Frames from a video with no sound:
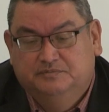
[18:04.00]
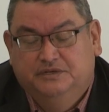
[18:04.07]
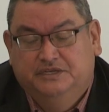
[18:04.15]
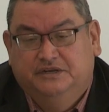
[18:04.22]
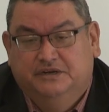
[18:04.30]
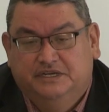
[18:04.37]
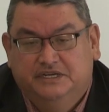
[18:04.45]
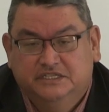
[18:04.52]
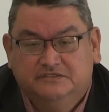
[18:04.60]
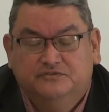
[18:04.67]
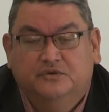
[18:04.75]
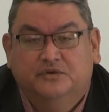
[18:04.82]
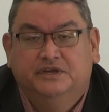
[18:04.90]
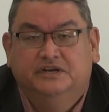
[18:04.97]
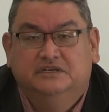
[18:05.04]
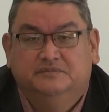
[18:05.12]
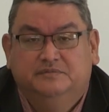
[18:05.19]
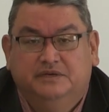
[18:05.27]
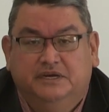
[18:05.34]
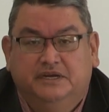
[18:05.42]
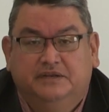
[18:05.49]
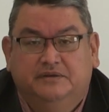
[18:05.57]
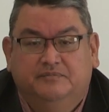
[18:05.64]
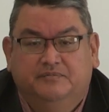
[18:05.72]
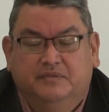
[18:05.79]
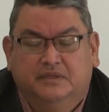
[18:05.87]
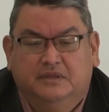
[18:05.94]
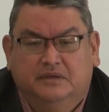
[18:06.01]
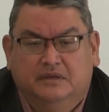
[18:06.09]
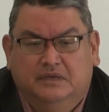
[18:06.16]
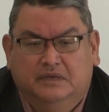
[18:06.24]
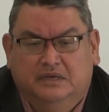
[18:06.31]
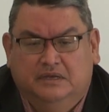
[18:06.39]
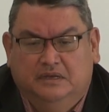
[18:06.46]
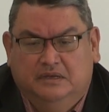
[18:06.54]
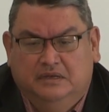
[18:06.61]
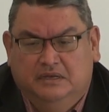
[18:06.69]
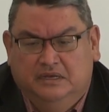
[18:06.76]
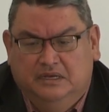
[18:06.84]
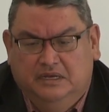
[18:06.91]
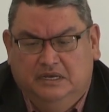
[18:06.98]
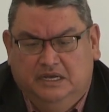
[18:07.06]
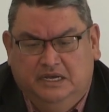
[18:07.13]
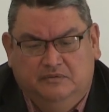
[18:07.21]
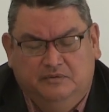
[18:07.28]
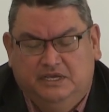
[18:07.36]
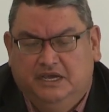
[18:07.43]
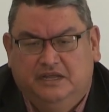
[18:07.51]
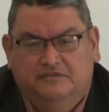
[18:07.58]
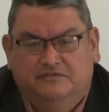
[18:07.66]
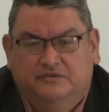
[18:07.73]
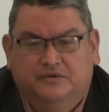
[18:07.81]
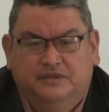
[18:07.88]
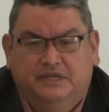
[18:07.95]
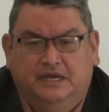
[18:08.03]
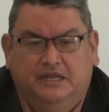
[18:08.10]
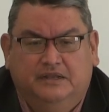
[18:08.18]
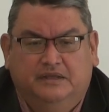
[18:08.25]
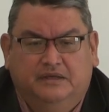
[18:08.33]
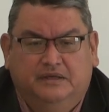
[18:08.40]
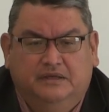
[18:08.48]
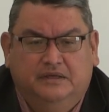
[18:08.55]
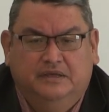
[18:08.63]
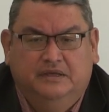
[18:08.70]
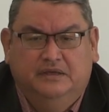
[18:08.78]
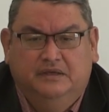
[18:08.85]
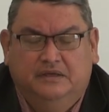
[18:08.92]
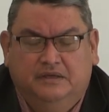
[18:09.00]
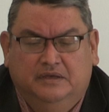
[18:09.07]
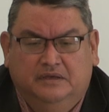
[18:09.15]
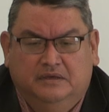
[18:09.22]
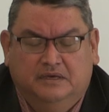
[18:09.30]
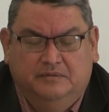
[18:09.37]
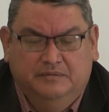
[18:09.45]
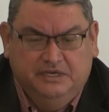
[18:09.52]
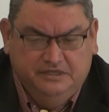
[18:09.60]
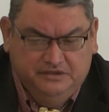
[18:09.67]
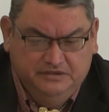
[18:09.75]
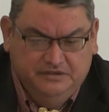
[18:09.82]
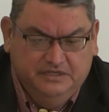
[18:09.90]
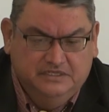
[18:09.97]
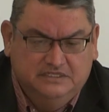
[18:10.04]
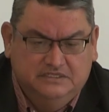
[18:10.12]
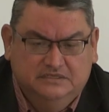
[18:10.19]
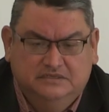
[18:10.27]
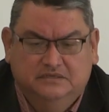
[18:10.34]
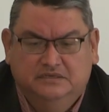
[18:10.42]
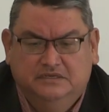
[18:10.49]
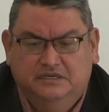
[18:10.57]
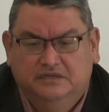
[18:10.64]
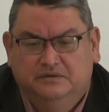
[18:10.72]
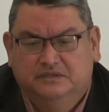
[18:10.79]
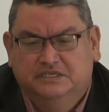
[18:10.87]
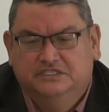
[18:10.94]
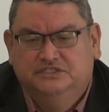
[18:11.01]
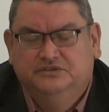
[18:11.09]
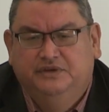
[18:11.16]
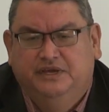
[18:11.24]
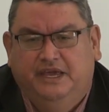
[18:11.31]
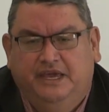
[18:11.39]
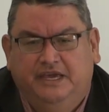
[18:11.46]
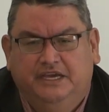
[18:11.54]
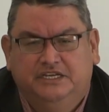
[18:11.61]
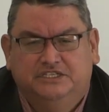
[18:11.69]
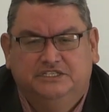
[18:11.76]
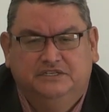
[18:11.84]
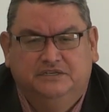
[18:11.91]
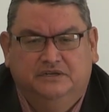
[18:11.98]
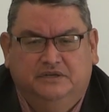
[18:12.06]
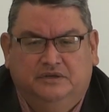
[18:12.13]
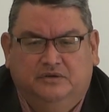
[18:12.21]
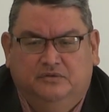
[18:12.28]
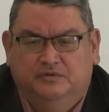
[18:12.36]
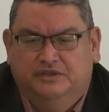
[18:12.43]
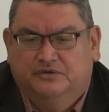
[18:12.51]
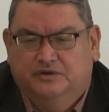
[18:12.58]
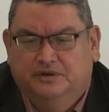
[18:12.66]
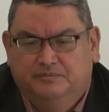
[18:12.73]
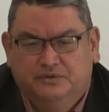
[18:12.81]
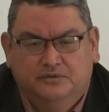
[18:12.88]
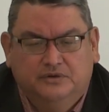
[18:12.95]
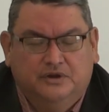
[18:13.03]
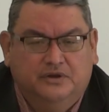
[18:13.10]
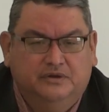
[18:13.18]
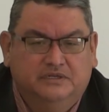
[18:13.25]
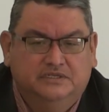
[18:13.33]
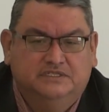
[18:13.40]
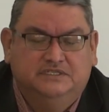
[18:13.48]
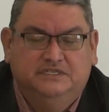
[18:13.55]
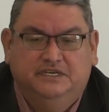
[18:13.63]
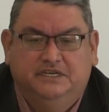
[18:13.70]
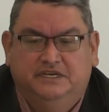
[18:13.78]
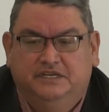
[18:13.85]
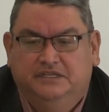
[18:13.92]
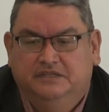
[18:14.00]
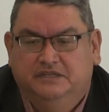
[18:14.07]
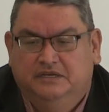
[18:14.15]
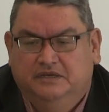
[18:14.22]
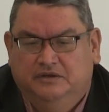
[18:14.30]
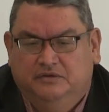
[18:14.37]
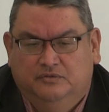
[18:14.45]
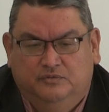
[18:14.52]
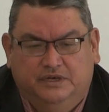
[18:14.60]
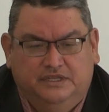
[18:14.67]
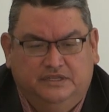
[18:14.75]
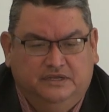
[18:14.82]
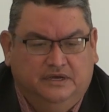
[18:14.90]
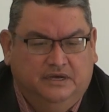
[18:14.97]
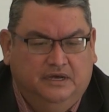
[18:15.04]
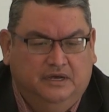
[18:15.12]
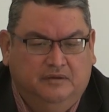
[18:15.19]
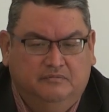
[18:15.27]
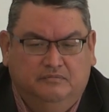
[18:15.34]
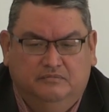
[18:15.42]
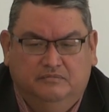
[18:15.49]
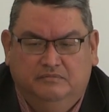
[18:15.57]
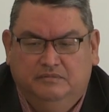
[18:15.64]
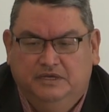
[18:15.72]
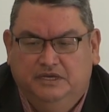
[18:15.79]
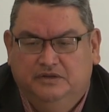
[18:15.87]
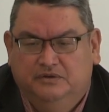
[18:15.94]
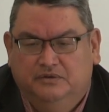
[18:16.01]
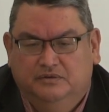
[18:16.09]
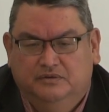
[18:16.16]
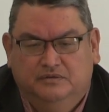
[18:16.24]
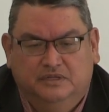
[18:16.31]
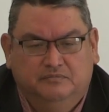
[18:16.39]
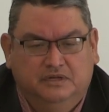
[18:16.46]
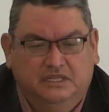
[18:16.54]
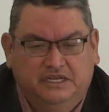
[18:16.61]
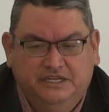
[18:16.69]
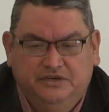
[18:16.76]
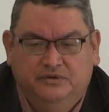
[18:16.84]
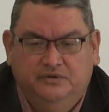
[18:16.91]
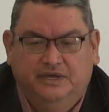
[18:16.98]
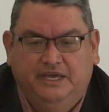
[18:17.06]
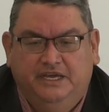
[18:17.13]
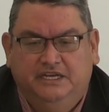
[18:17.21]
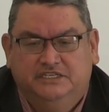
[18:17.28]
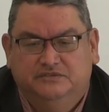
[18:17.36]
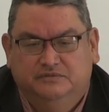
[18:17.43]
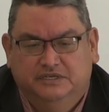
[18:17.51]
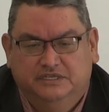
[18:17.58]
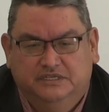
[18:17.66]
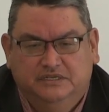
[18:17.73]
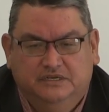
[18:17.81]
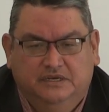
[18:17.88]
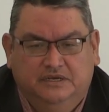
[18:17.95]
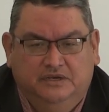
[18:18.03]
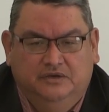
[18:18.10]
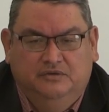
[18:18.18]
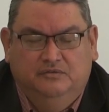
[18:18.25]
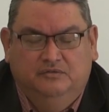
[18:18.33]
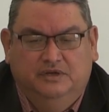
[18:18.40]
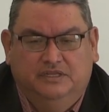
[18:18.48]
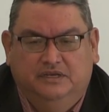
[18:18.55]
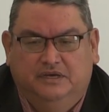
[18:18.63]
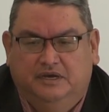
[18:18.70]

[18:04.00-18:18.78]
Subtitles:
putting our kids 4 years behind, and we can't afford that. Coming into this, this new age with cryptocurrency and with the millennial age with